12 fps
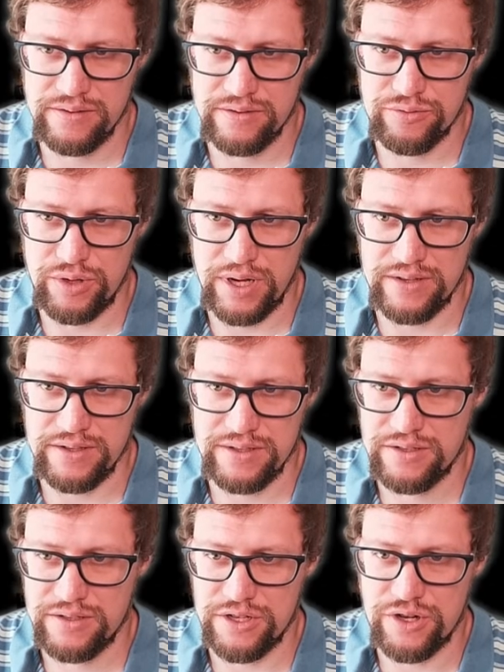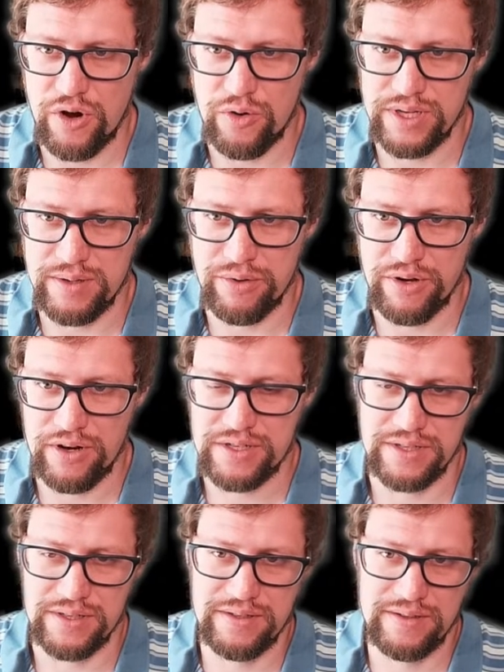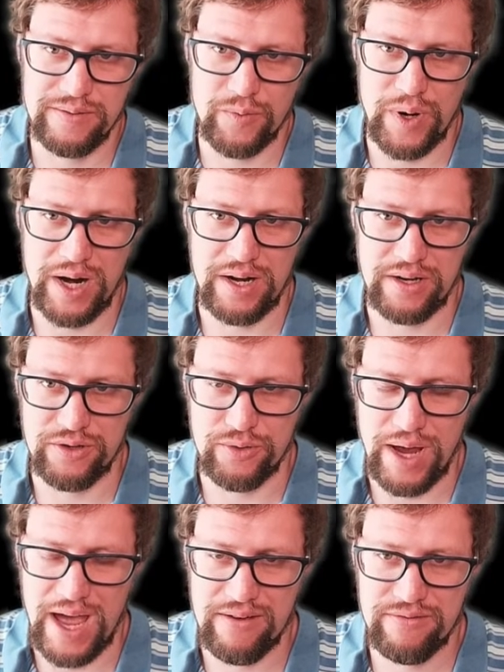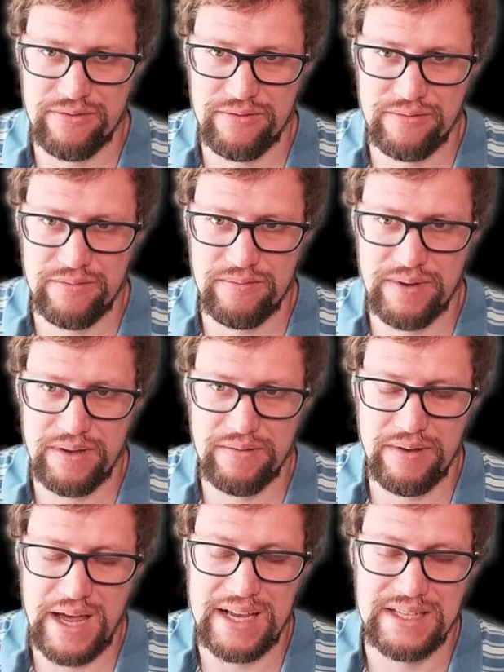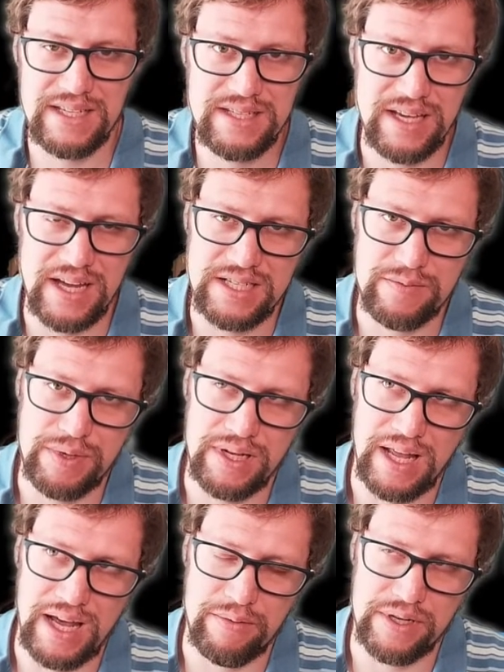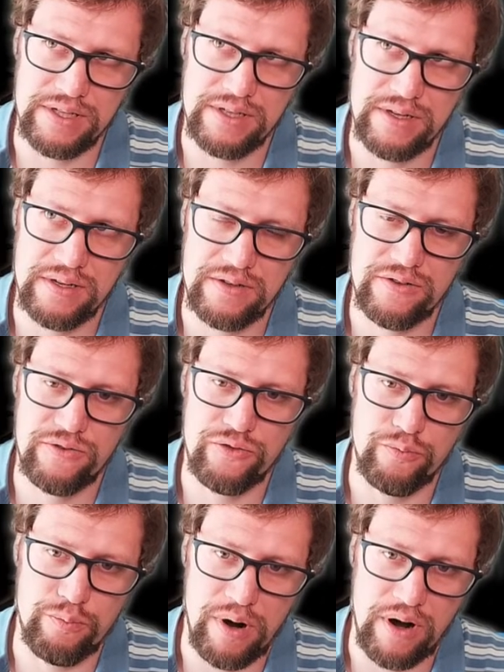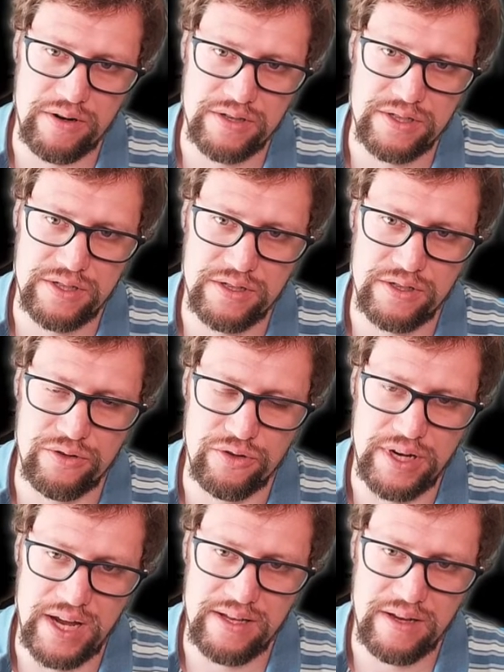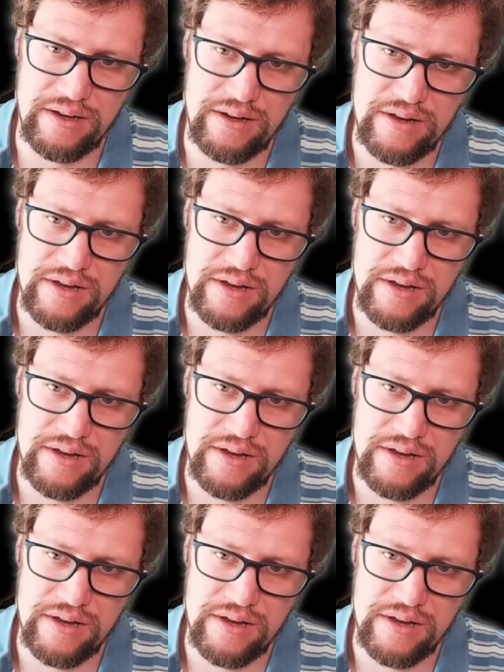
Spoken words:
run such code in production where you have existing HTTP libraries to parse your data,